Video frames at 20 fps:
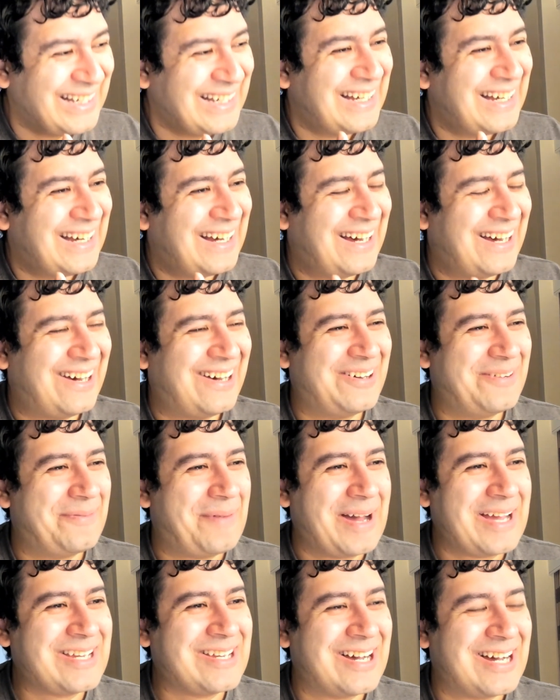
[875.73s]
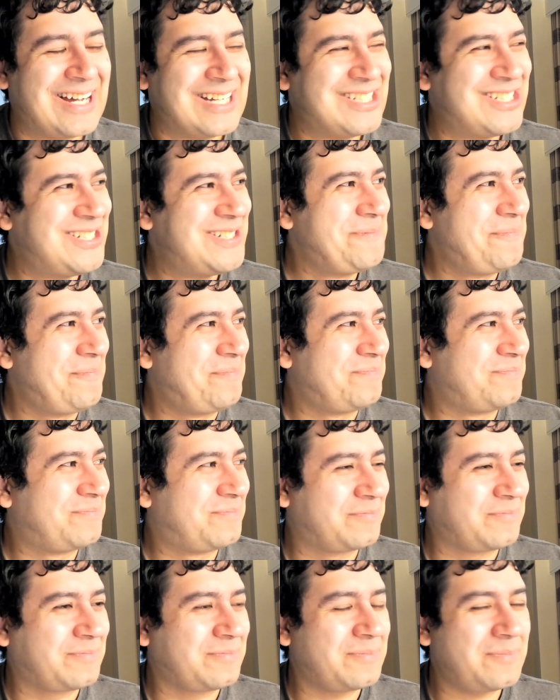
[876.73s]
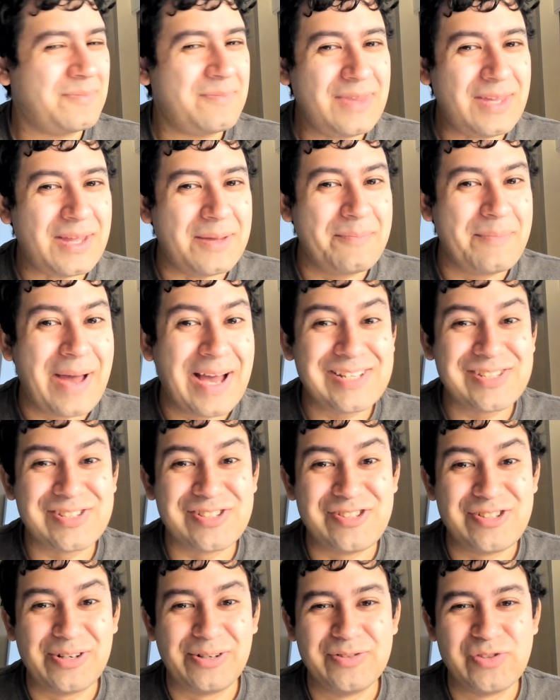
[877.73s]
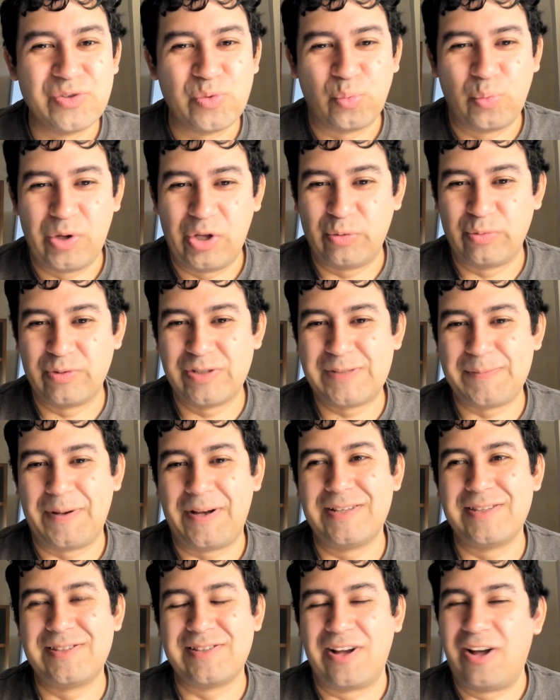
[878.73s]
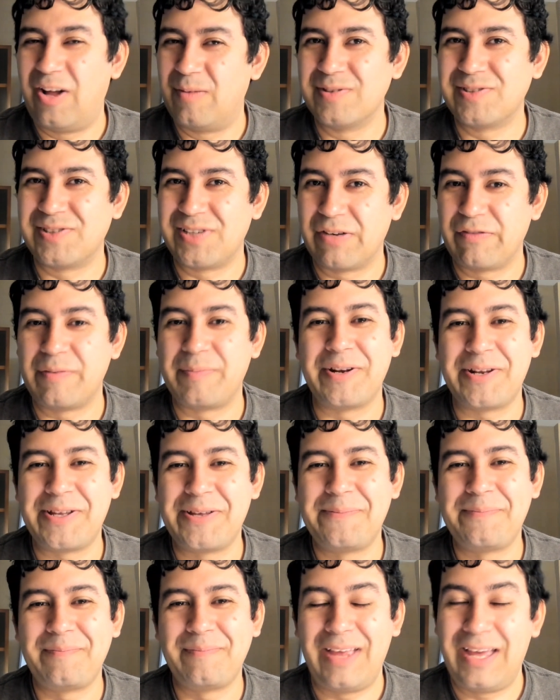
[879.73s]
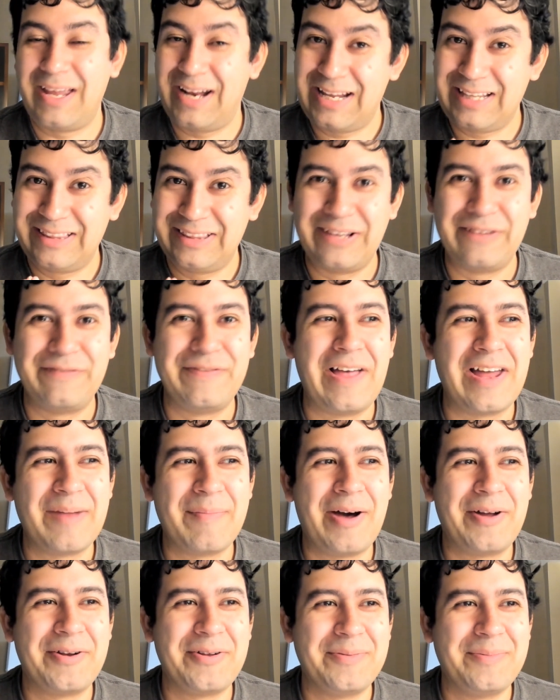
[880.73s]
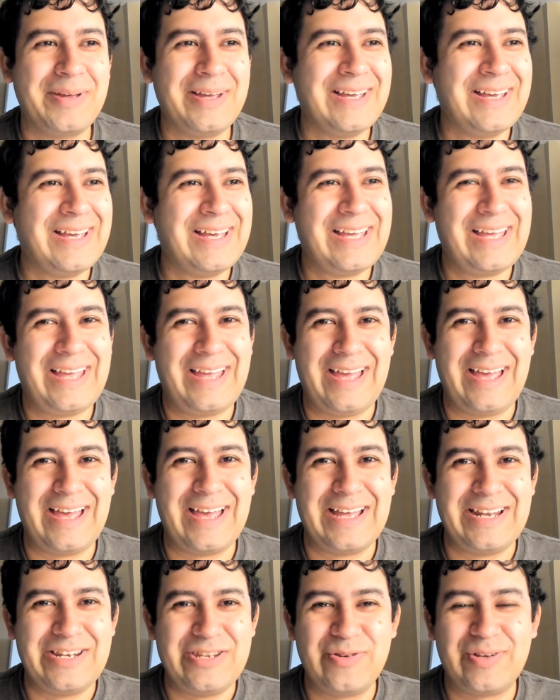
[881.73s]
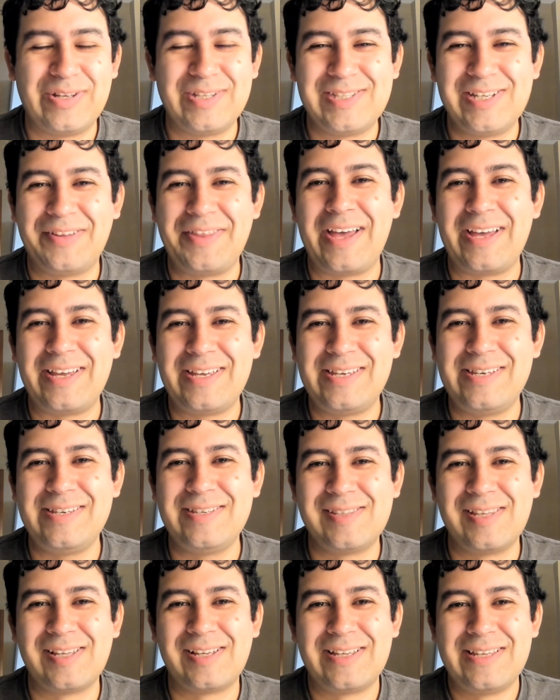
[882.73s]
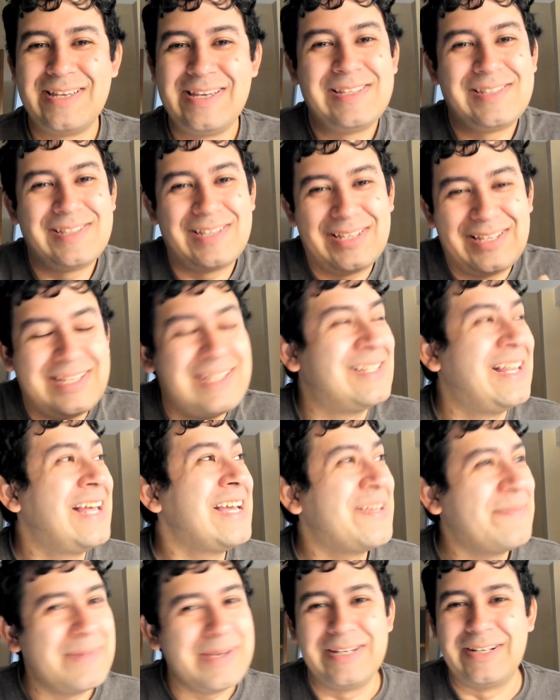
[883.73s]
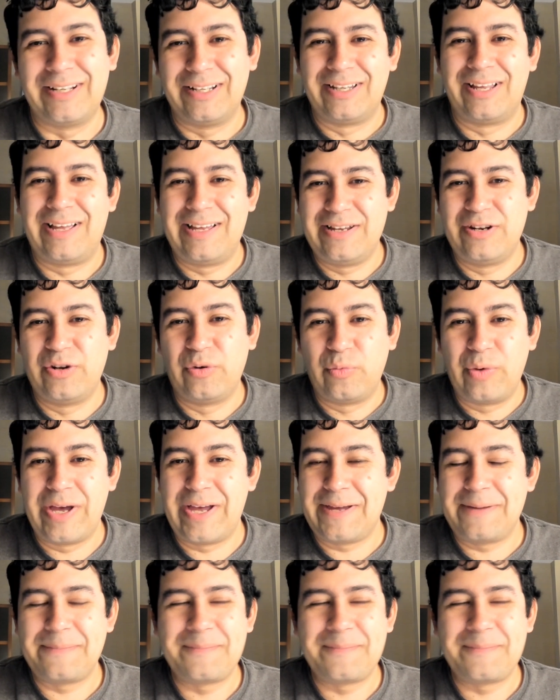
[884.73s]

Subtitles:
oh my gosh. Max Jones will respond to almost everybody, and I love that about him. And you could tell that he's like me in a way,